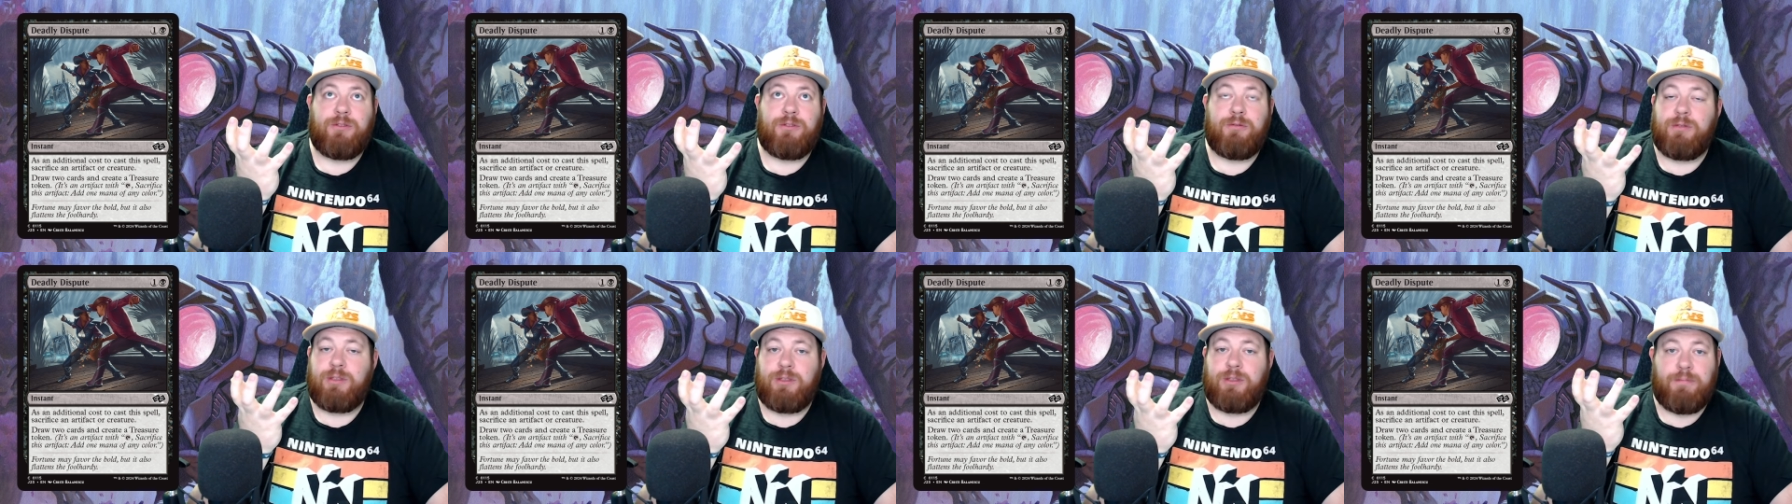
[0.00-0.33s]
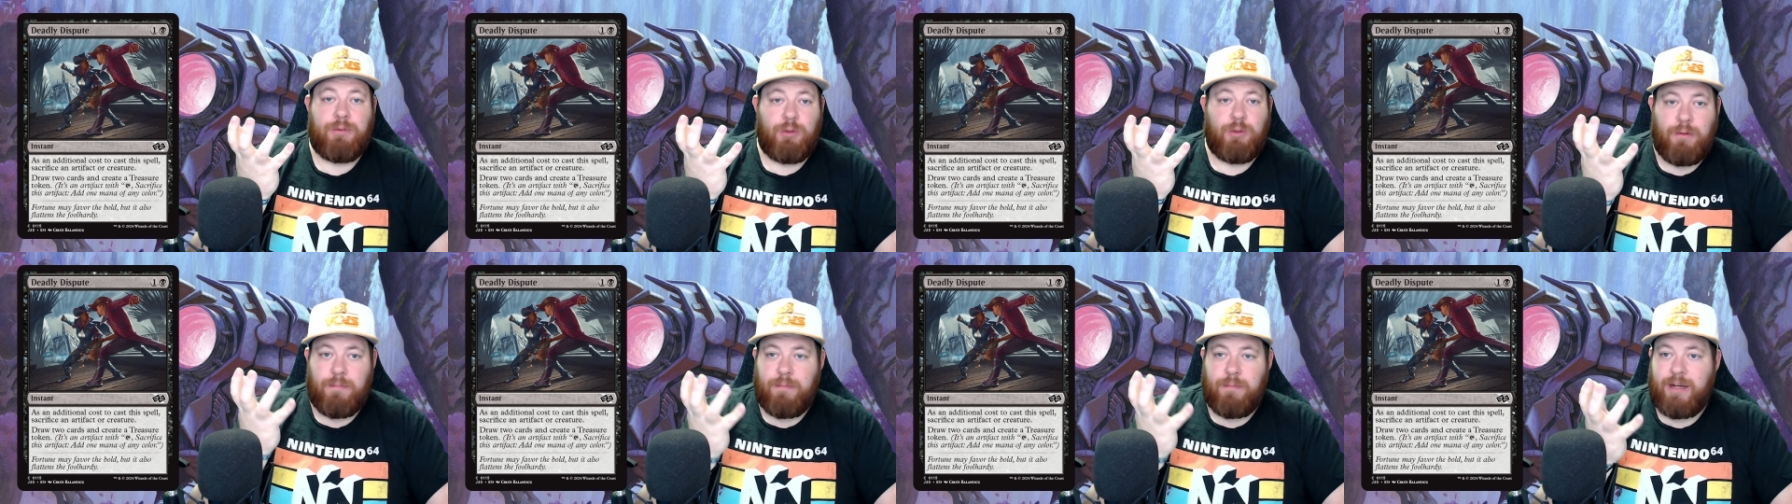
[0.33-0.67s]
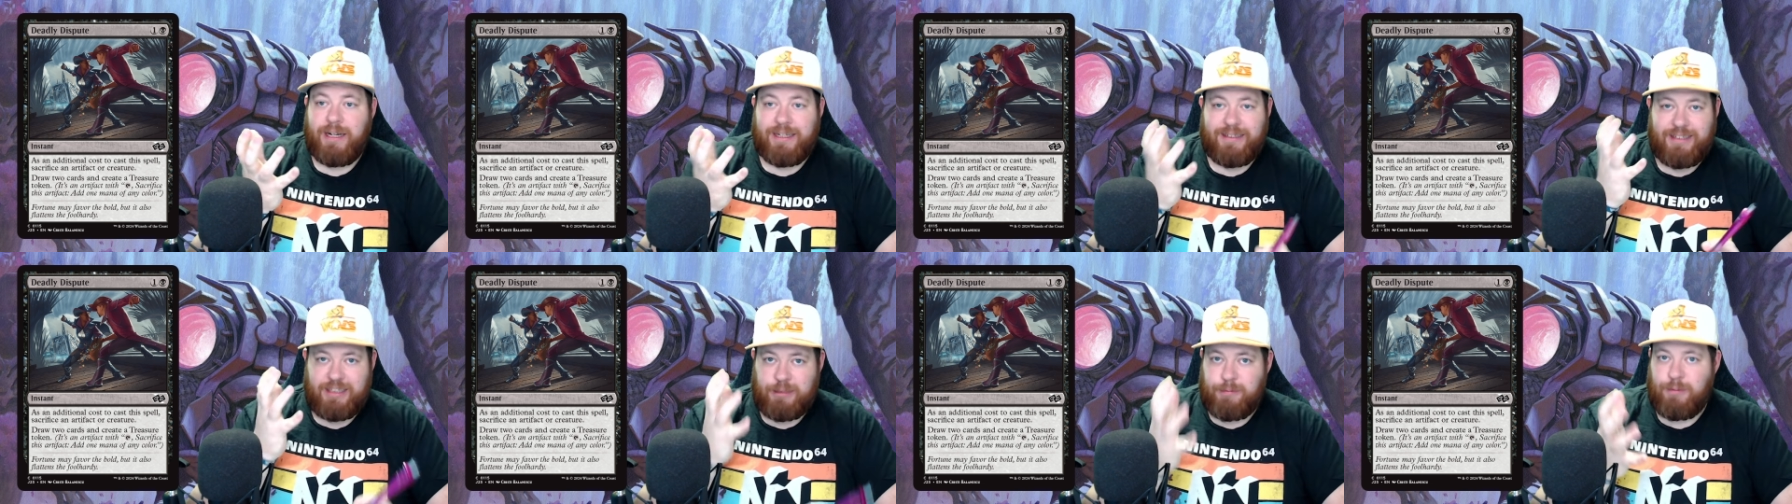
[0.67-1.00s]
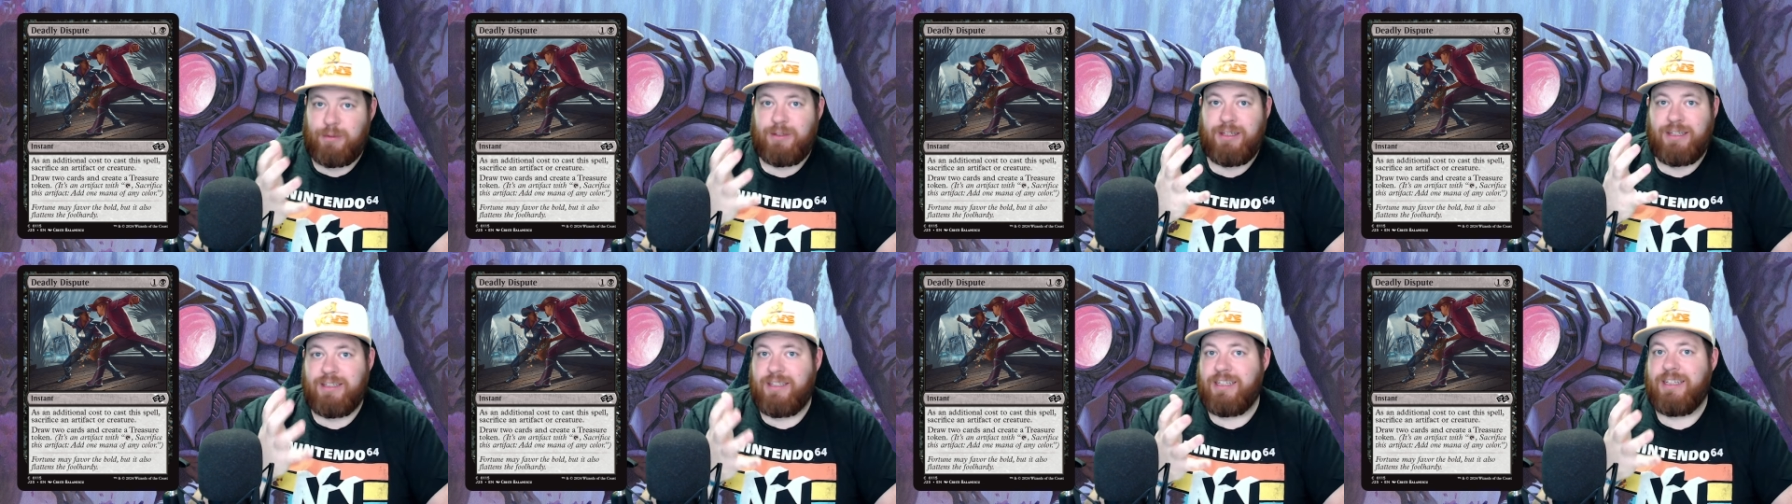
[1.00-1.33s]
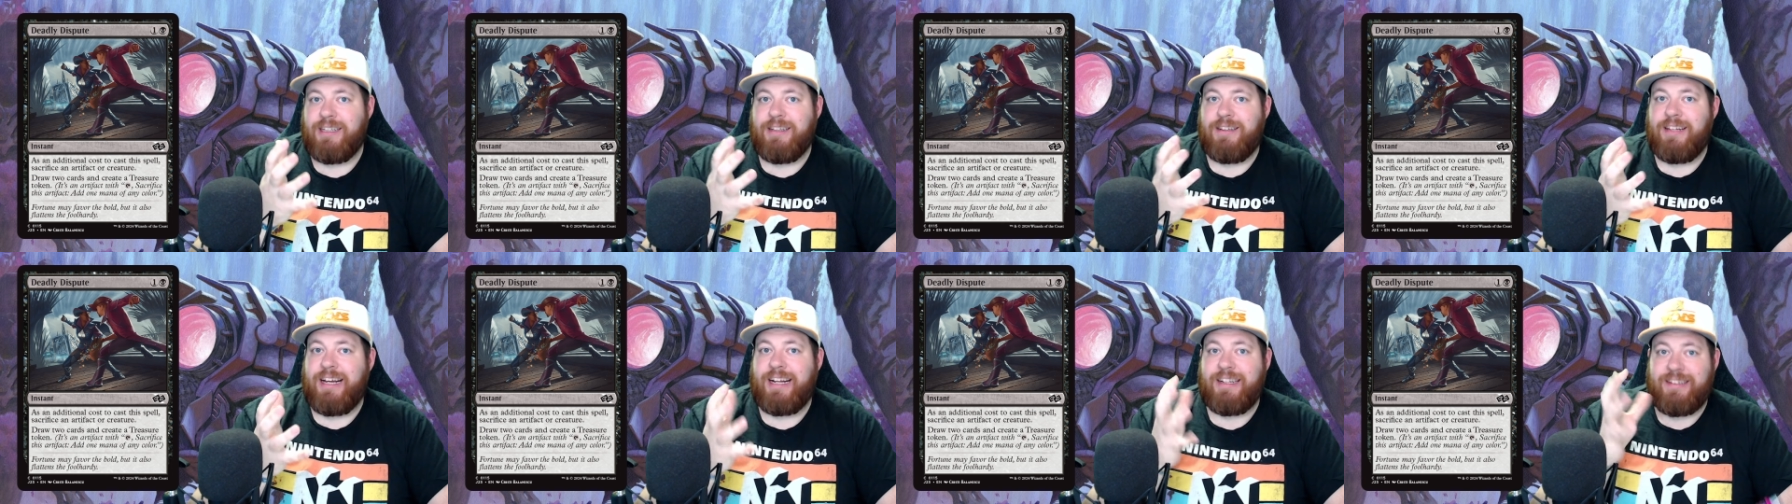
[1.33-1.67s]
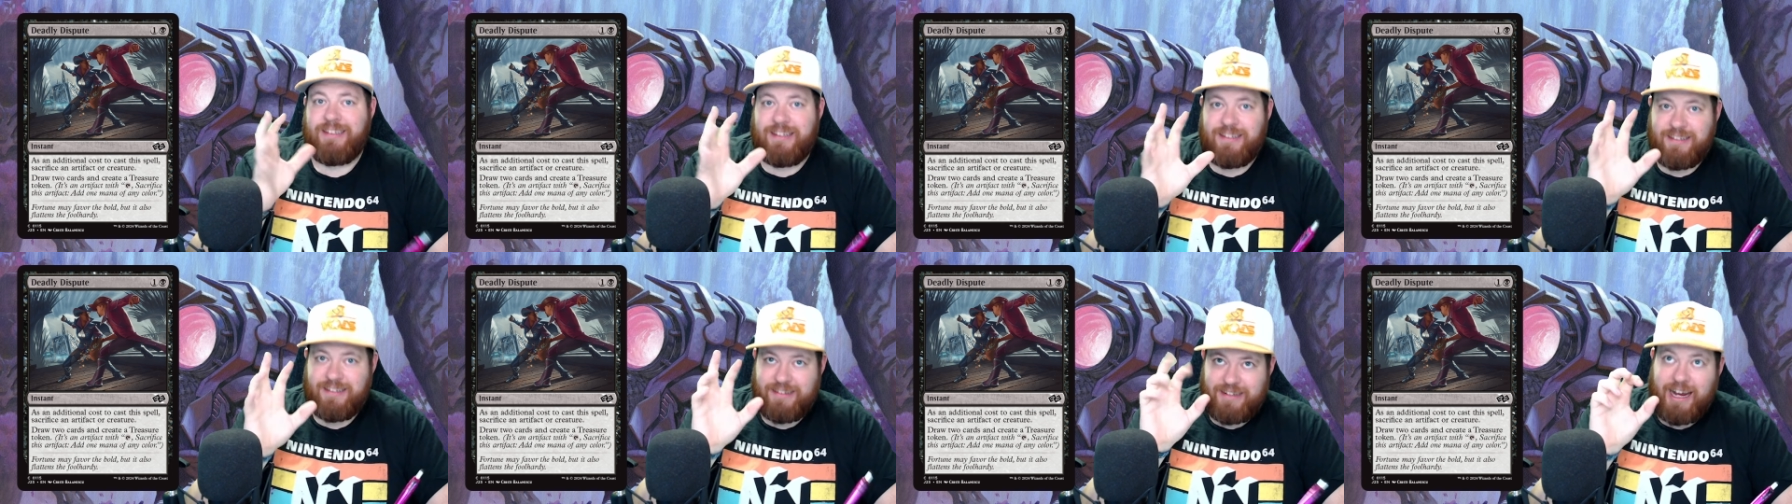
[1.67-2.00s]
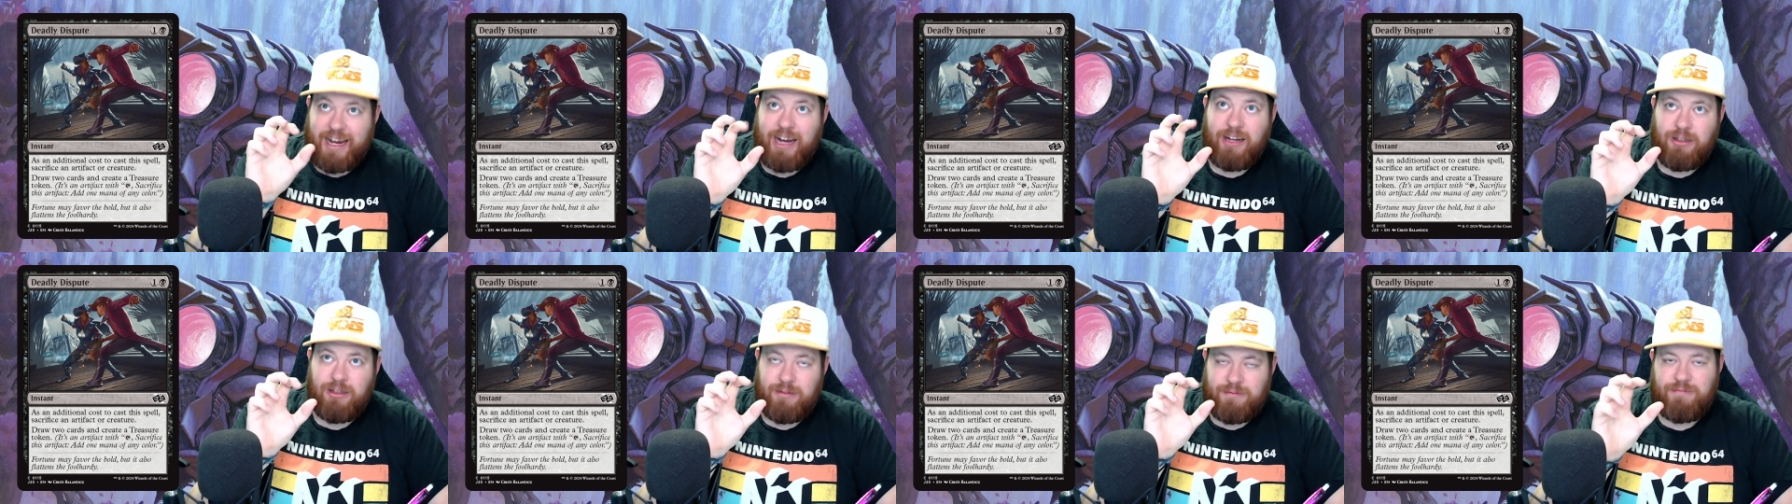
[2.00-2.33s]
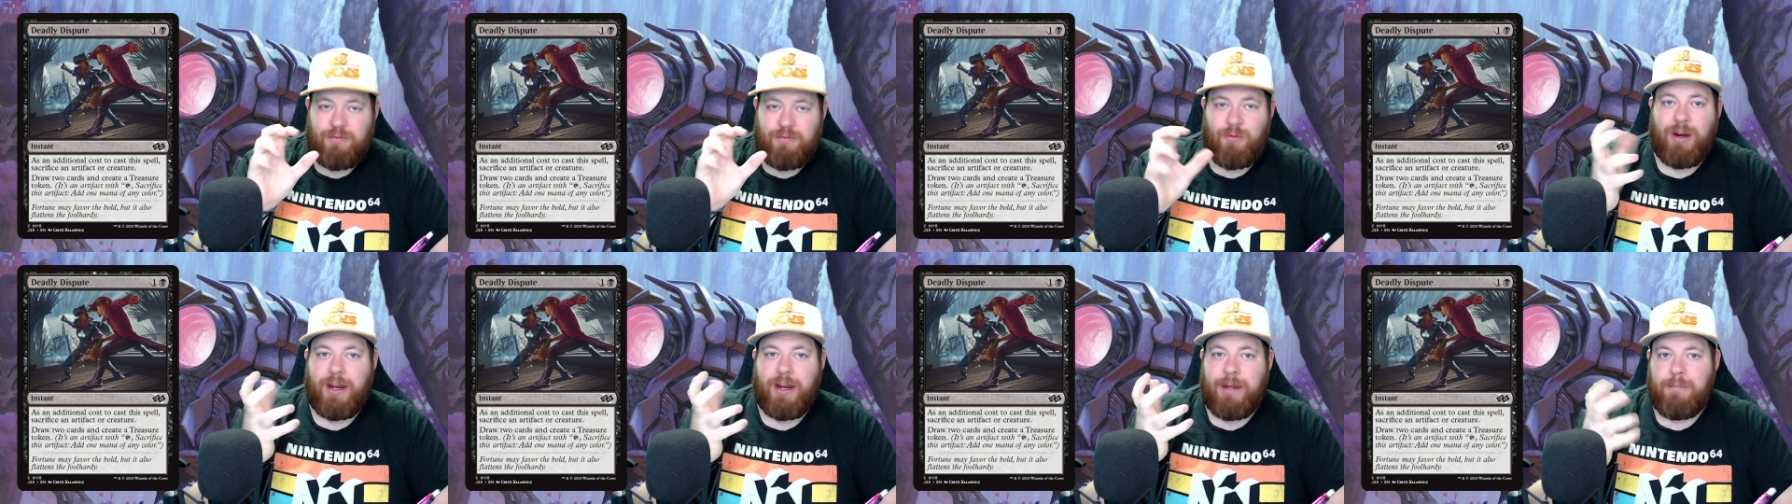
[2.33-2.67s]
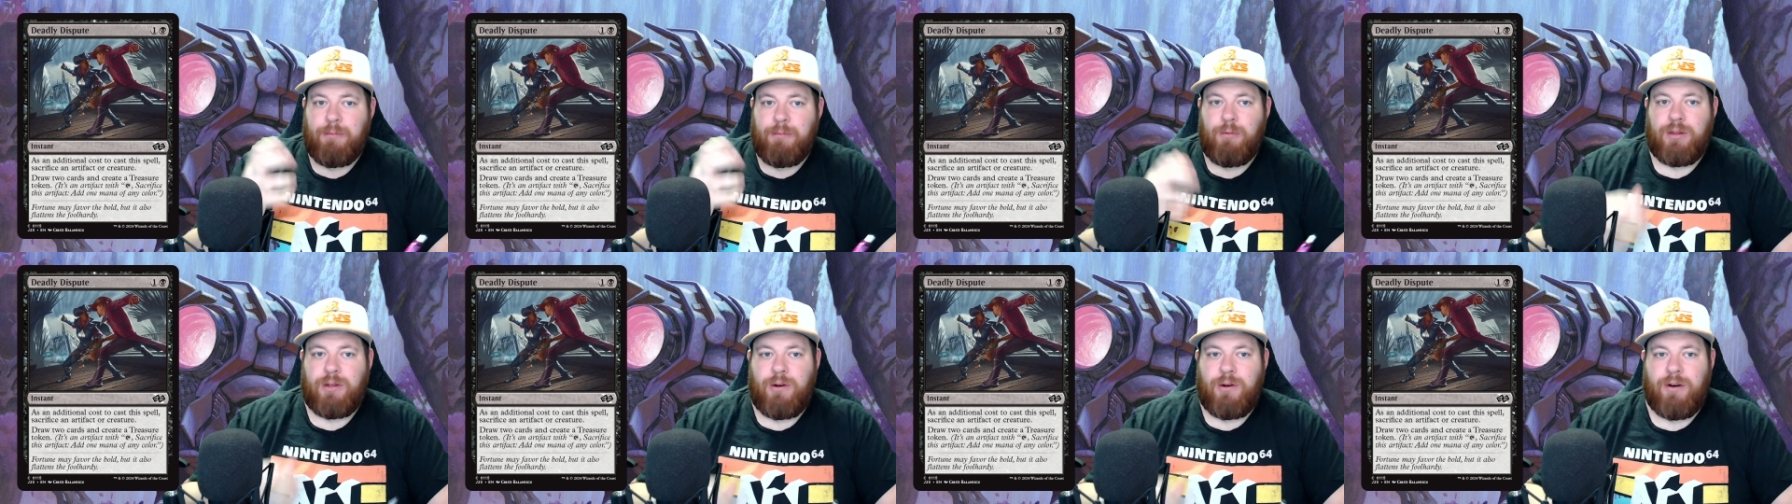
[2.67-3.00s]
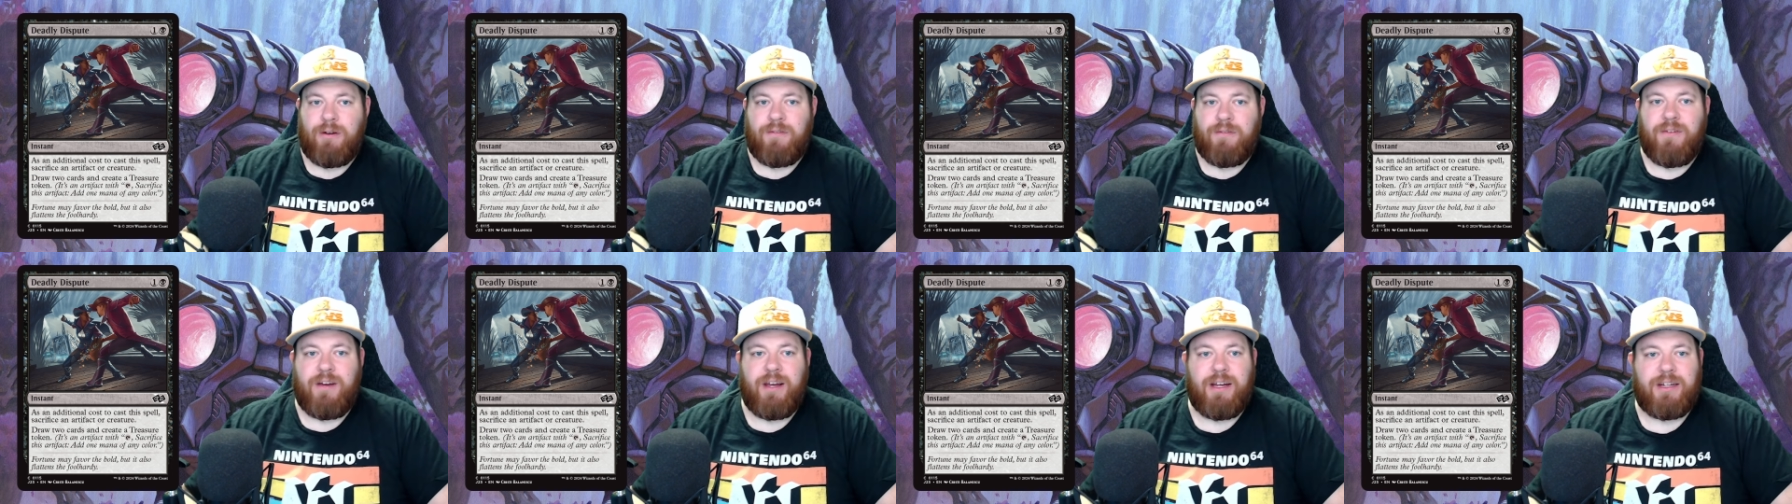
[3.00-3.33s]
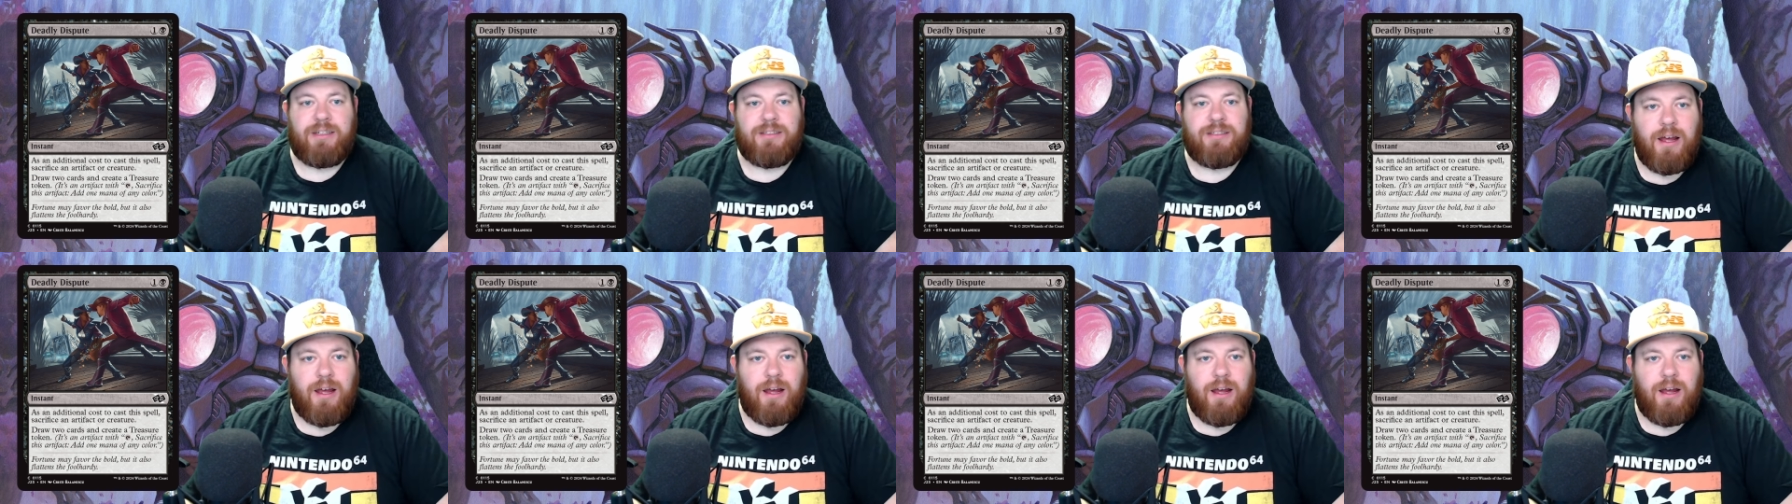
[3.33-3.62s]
which blue and black desperately need that style of ramp with artifacts.